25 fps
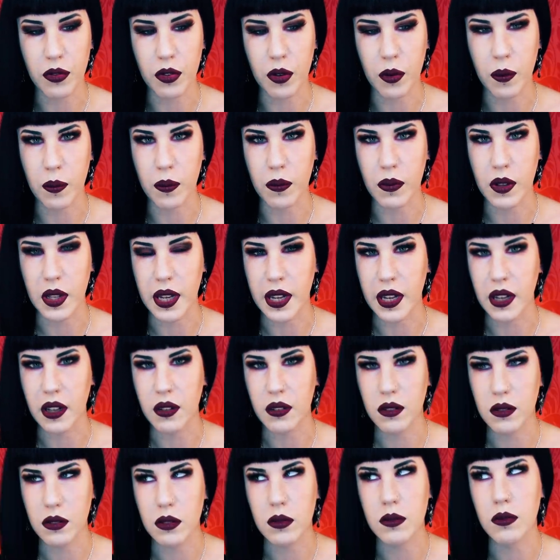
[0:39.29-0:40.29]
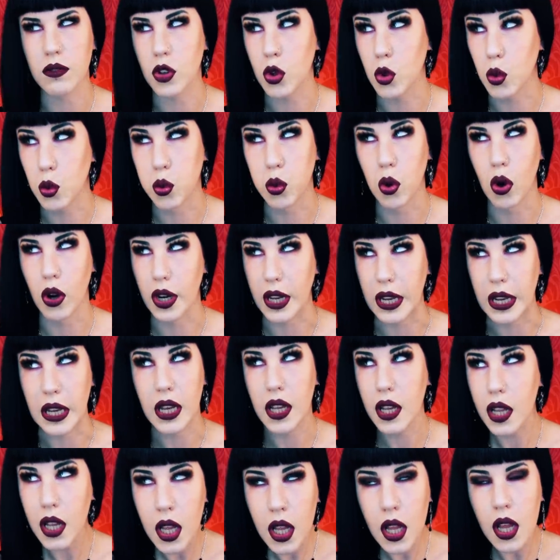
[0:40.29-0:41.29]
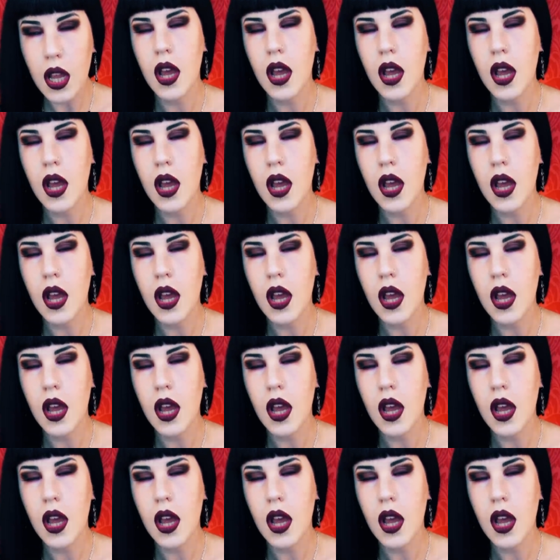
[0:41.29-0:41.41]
from like chronic